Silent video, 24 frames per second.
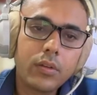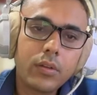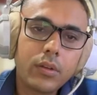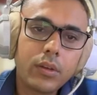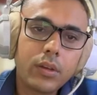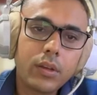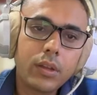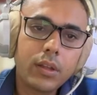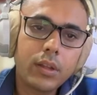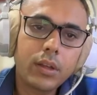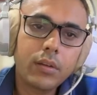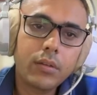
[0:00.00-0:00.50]

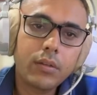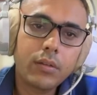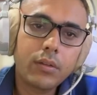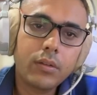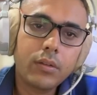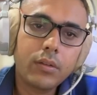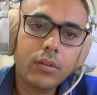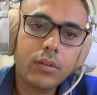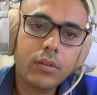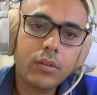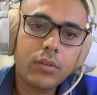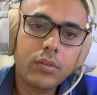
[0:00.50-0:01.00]
Okay, that was
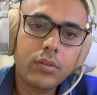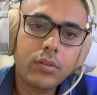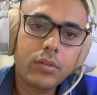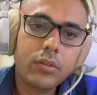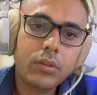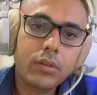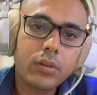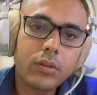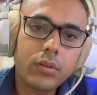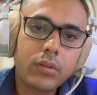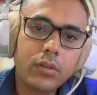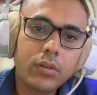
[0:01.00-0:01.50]
also
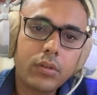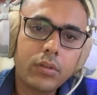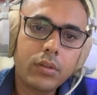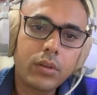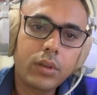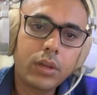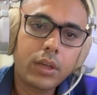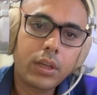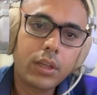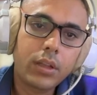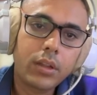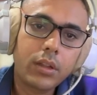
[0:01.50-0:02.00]
the good thing.
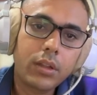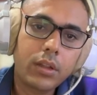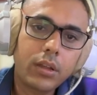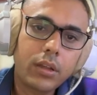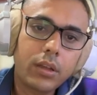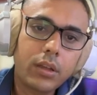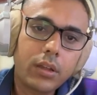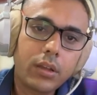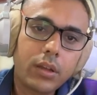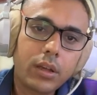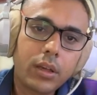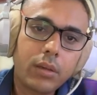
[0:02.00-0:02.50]
I
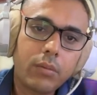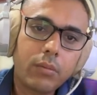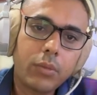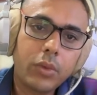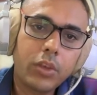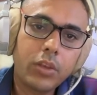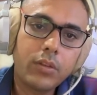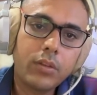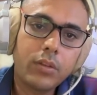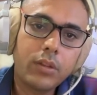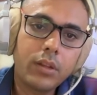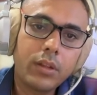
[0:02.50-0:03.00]
think I
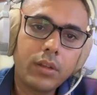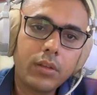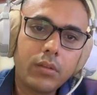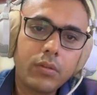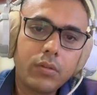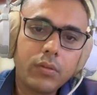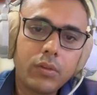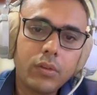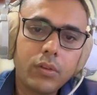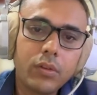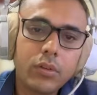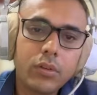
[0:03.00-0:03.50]
missed this
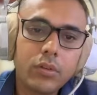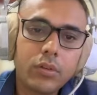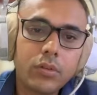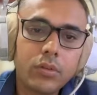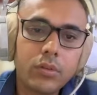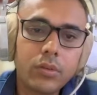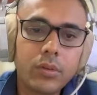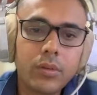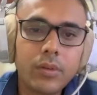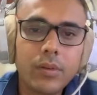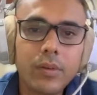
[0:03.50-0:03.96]
one also.